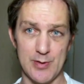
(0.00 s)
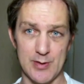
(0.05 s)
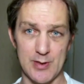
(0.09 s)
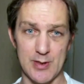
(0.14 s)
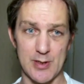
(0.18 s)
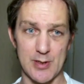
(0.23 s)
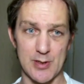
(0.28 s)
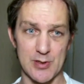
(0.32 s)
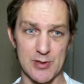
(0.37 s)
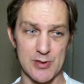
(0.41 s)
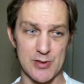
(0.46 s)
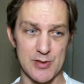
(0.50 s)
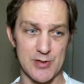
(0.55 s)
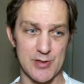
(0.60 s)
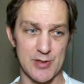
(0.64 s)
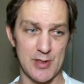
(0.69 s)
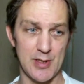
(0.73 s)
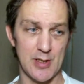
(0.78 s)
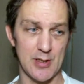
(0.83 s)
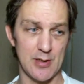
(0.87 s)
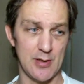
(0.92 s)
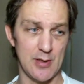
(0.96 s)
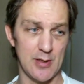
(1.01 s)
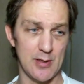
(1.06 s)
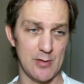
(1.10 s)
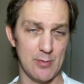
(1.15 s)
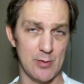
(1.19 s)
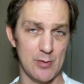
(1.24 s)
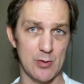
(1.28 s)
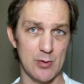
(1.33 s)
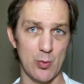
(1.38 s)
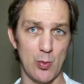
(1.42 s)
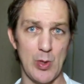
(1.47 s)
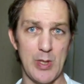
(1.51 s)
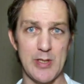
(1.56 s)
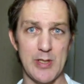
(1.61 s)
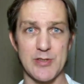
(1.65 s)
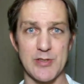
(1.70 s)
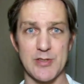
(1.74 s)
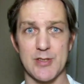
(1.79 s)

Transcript: as long as it's not real wet and